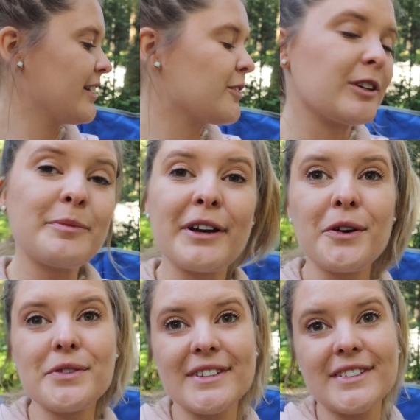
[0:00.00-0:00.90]
One of my
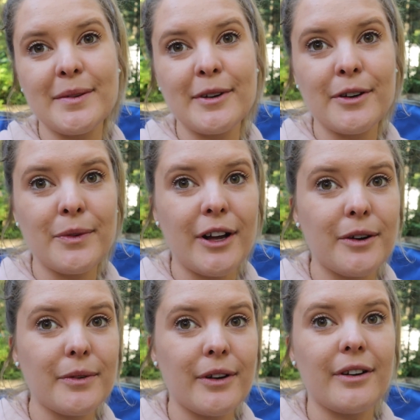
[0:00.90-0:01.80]
goals this summer
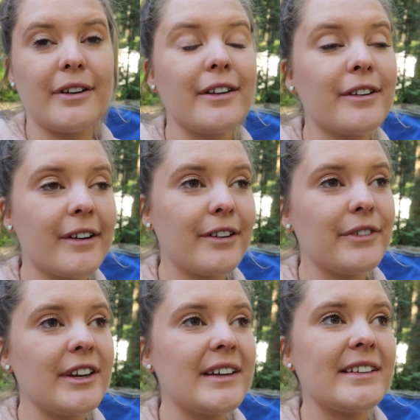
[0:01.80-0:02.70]
while we're in our
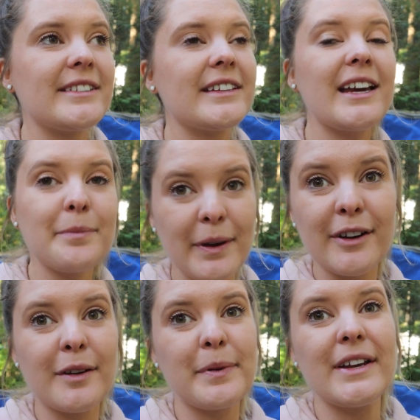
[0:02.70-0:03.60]
RV is to get
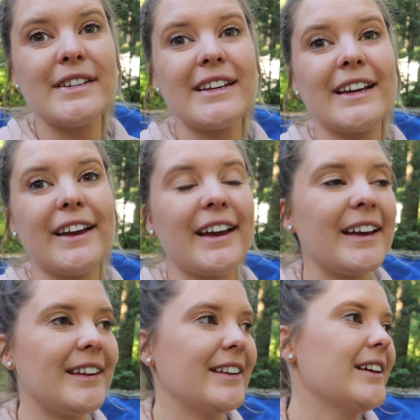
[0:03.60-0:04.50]
better at painting
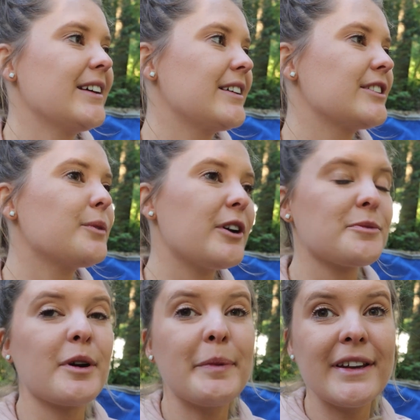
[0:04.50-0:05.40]
and to watch
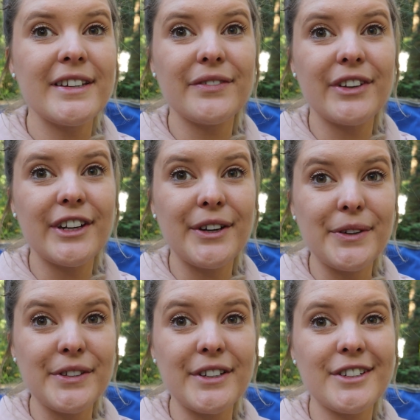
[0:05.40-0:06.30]
more painting
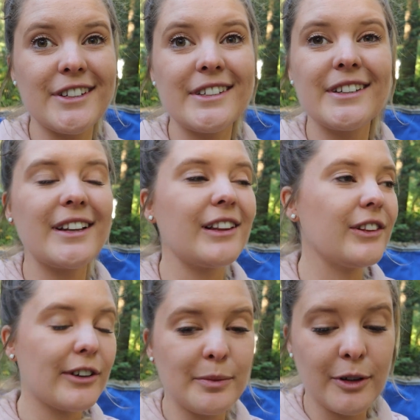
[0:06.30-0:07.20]
videos and just
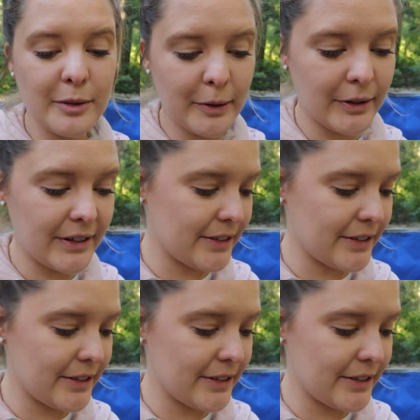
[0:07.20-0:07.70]
learn more about it.